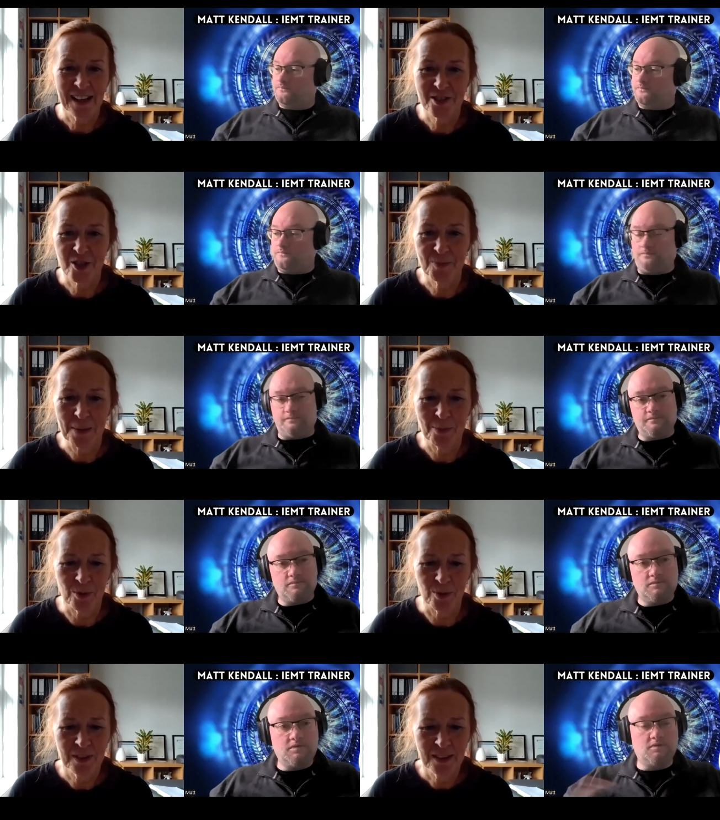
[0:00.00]
Speaker 1: I had two
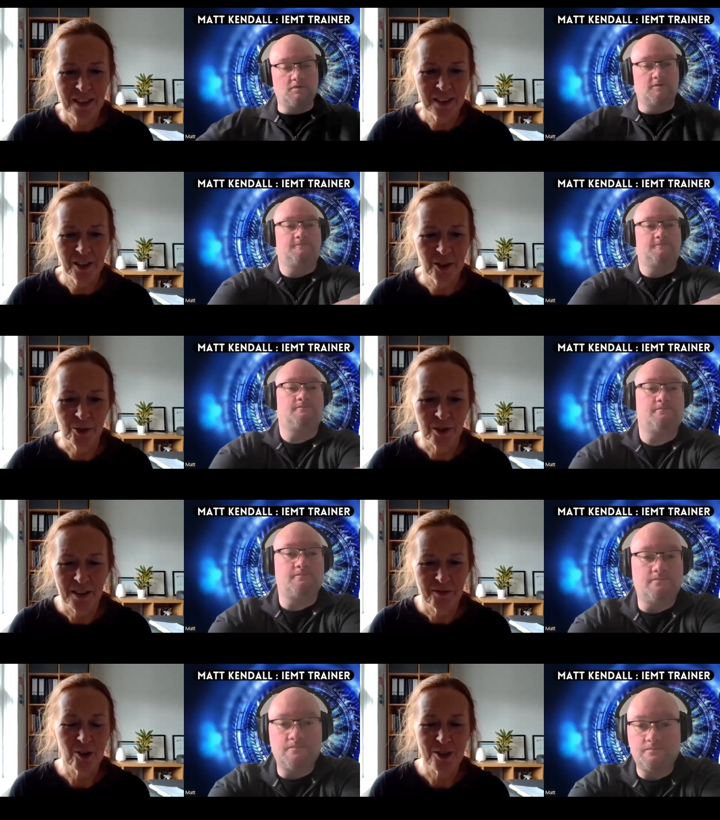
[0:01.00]
people who
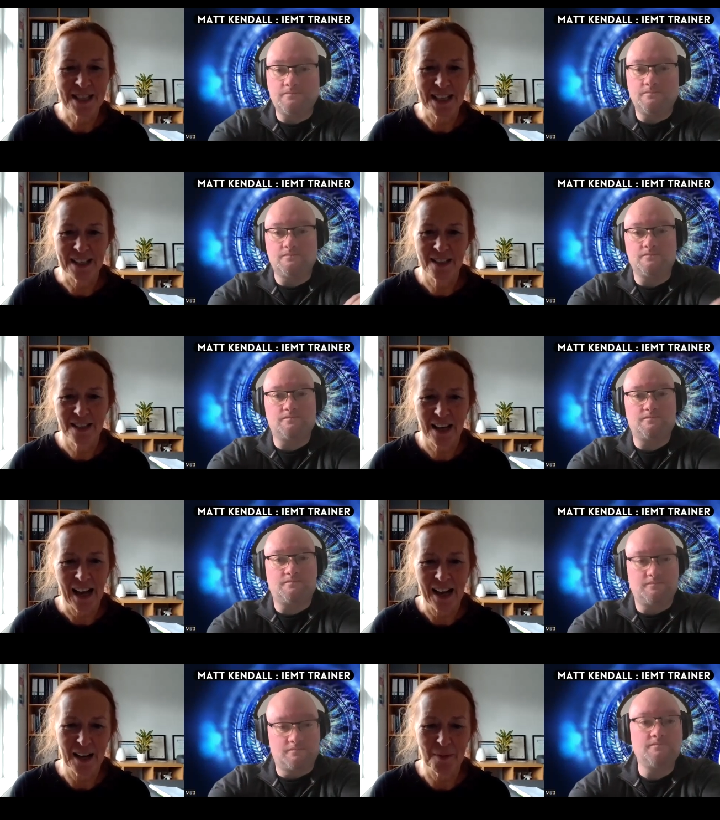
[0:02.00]
volunteered
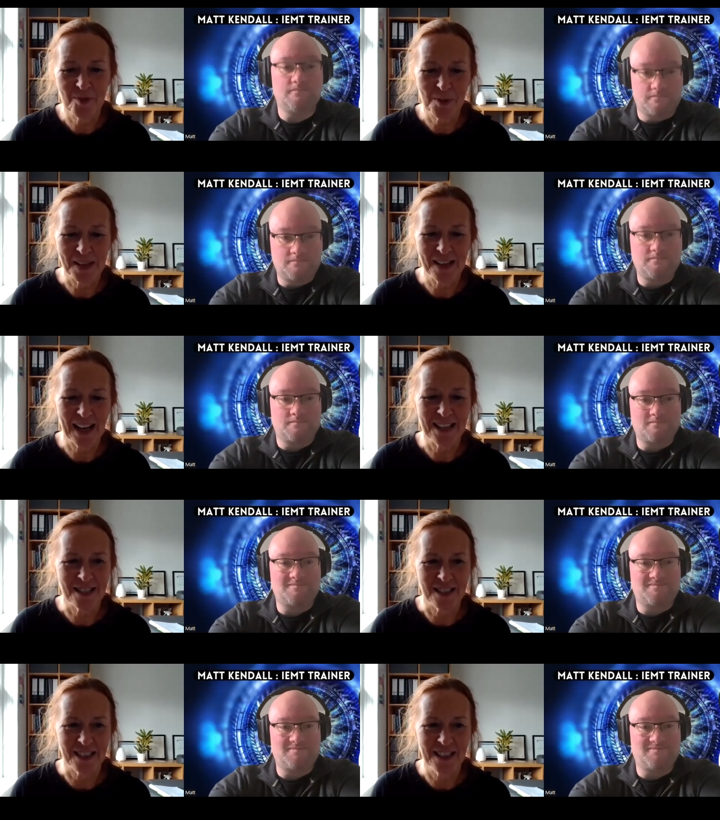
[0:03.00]
um, to be a case
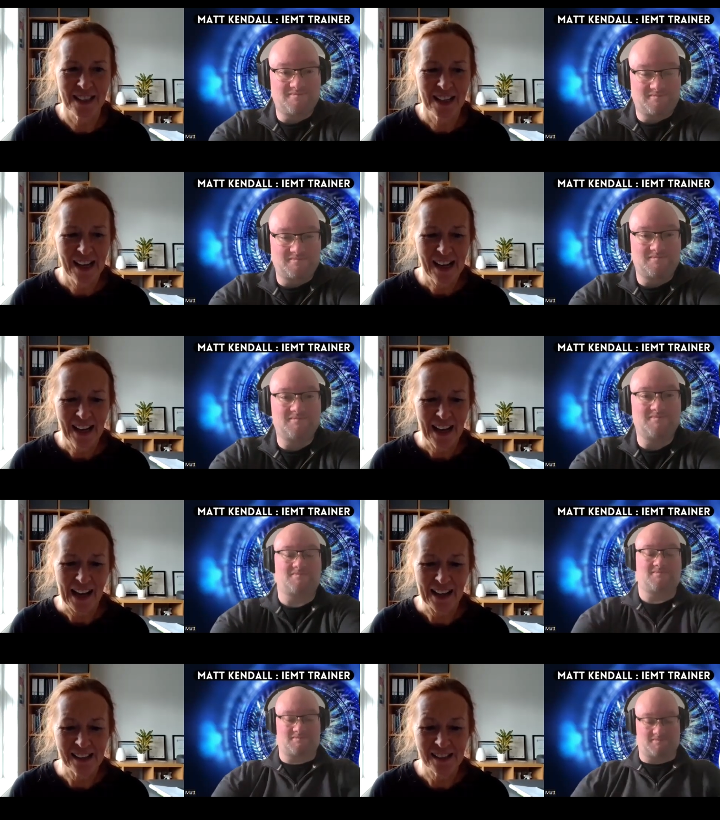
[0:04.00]
study,
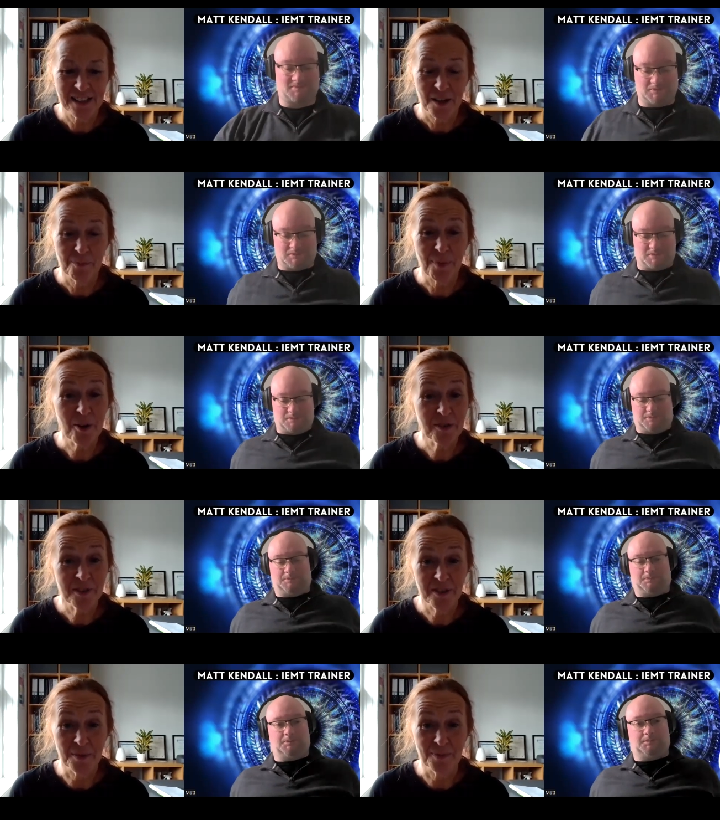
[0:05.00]
and both
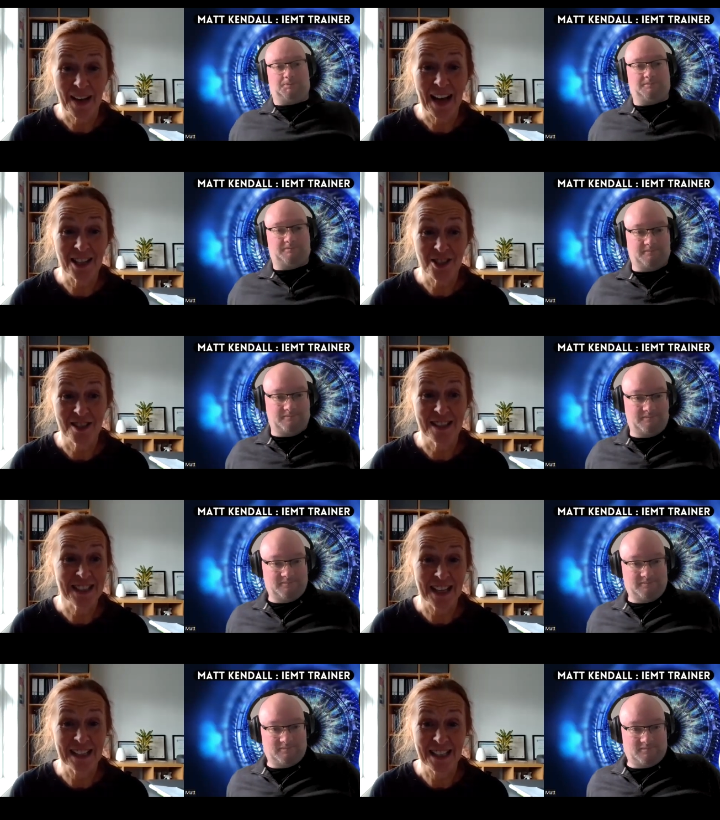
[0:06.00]
of them actually
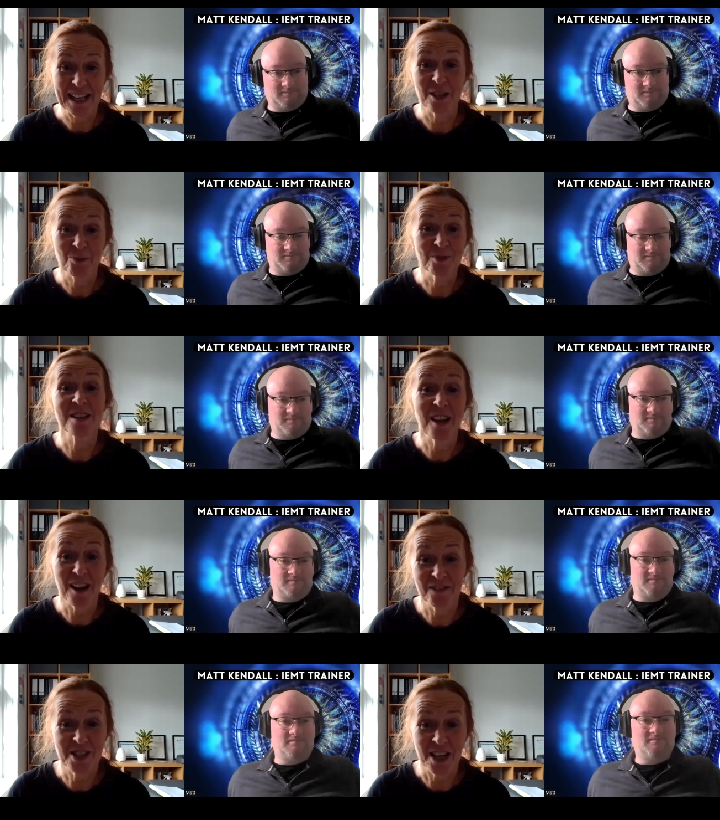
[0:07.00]
said it was
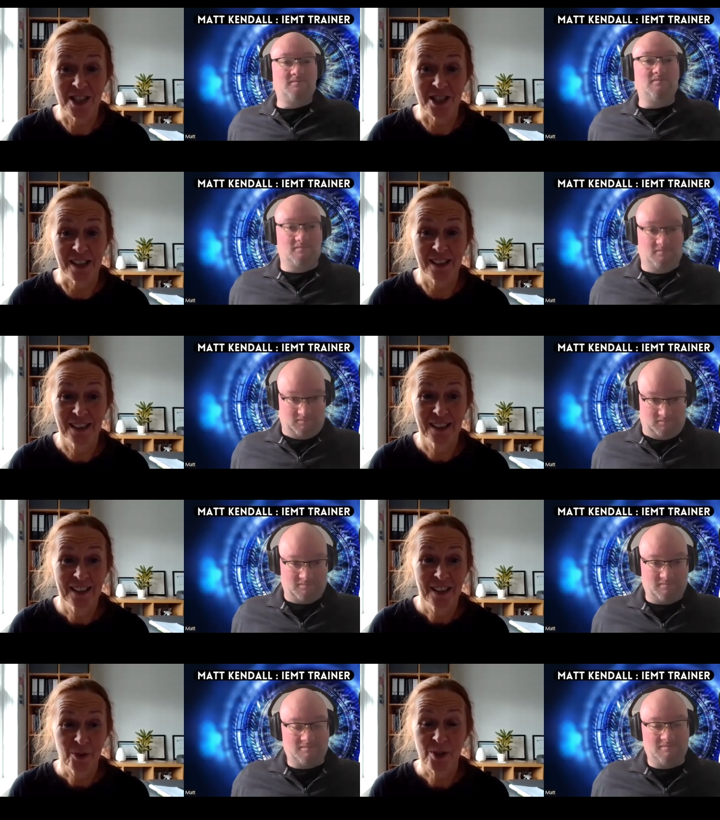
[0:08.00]
life changing
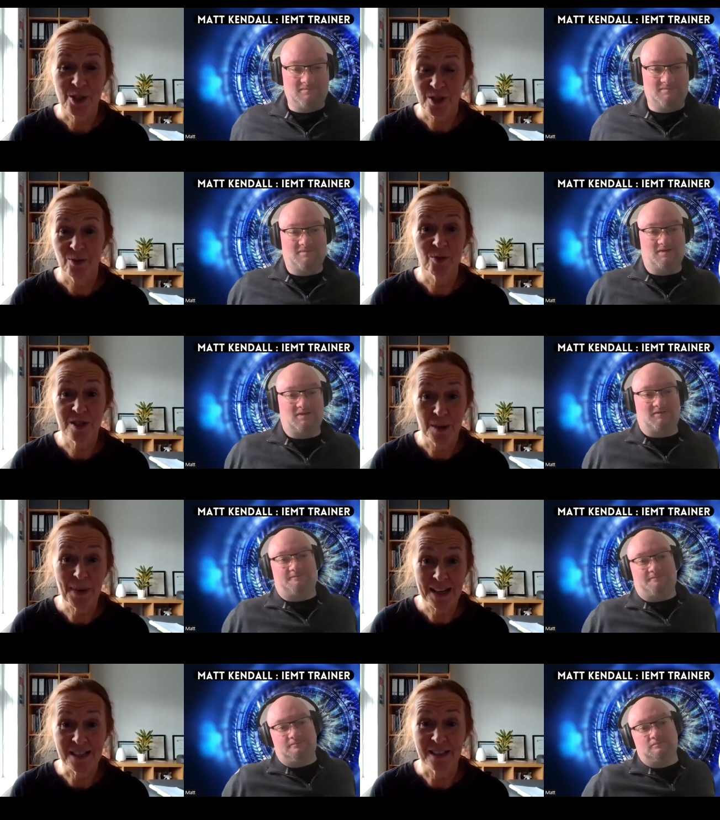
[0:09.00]
which was
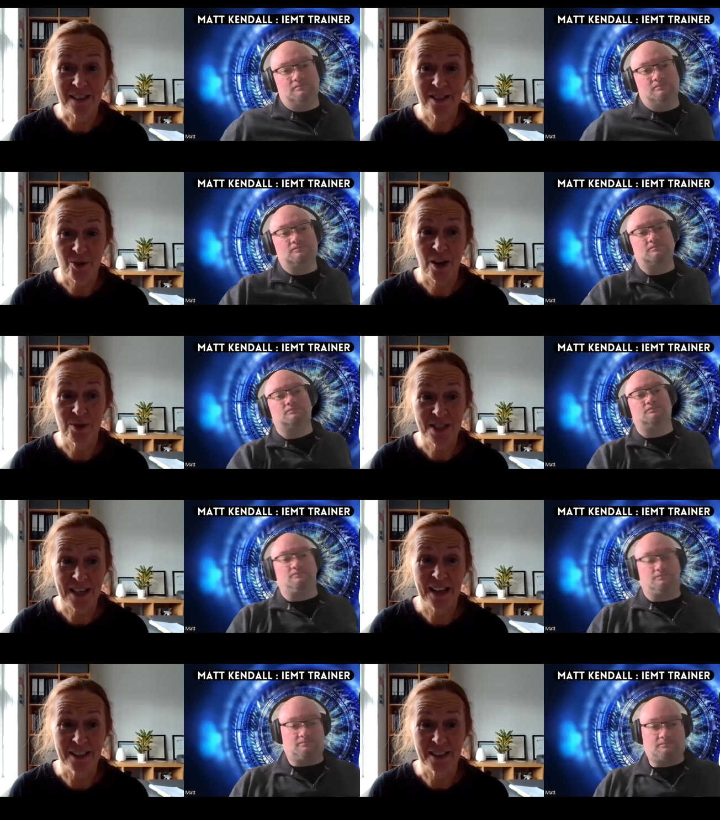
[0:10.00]
amazing. So I was
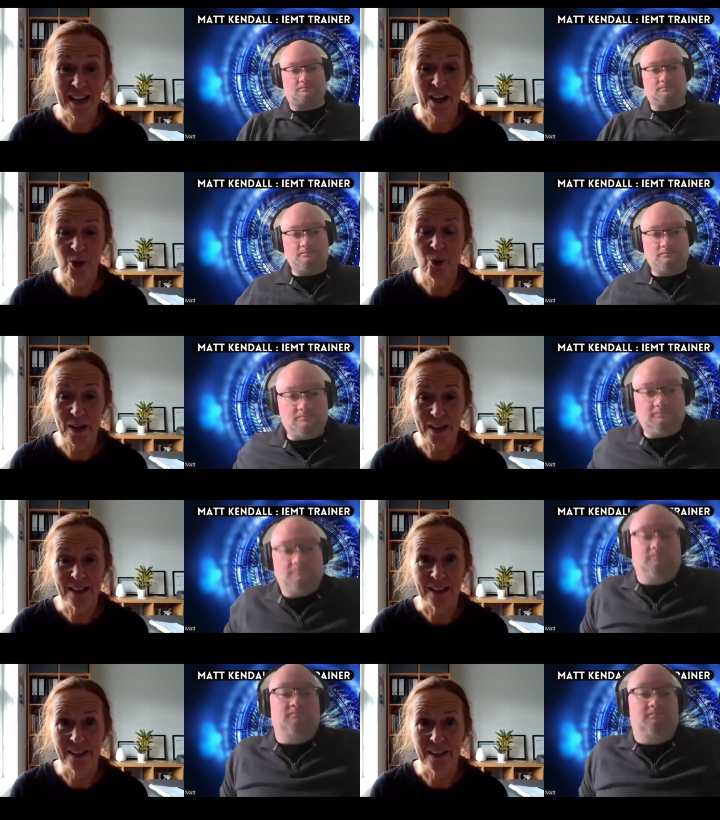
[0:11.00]
staggered at how
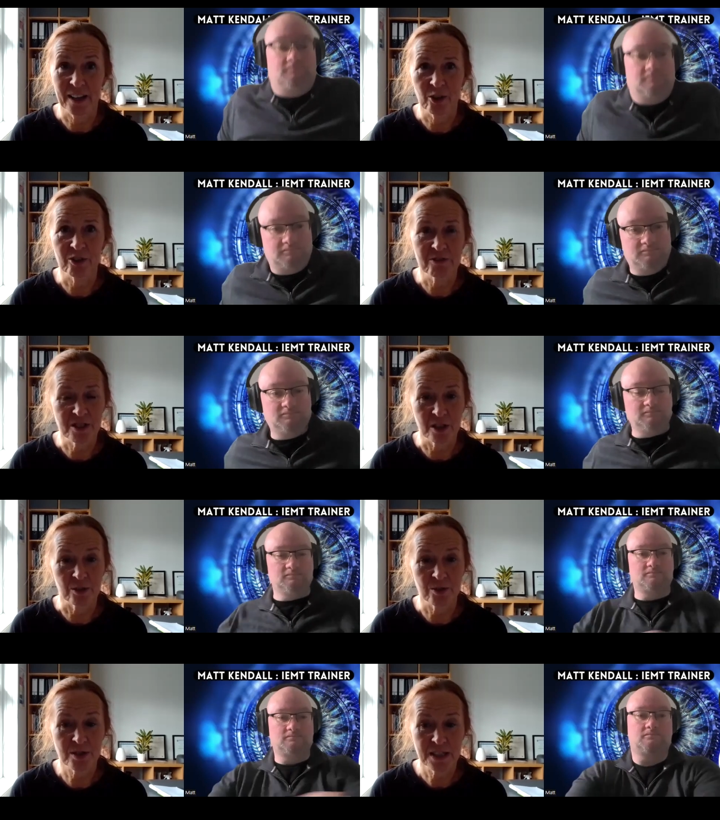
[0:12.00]
quickly I got the
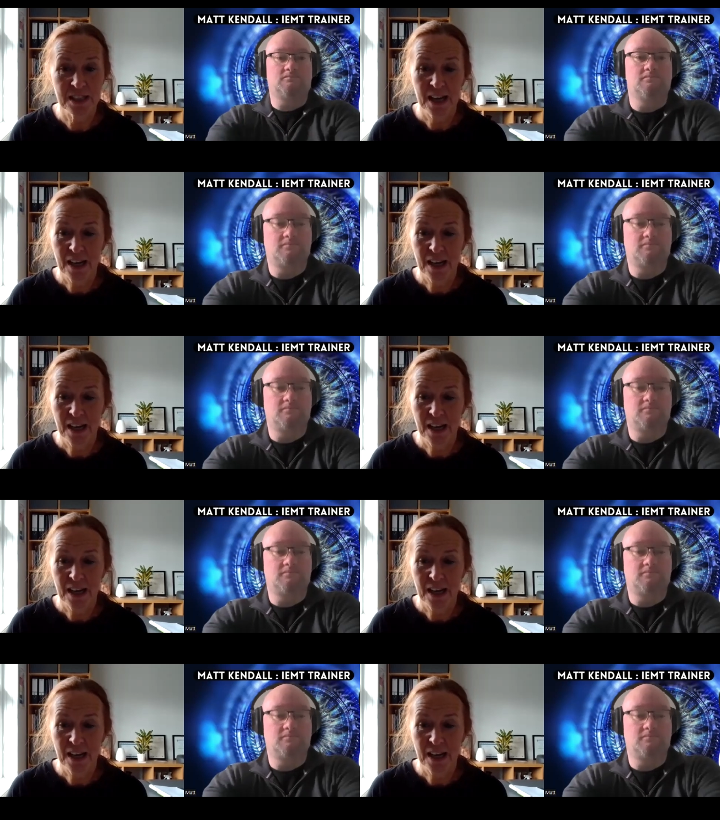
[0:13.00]
results.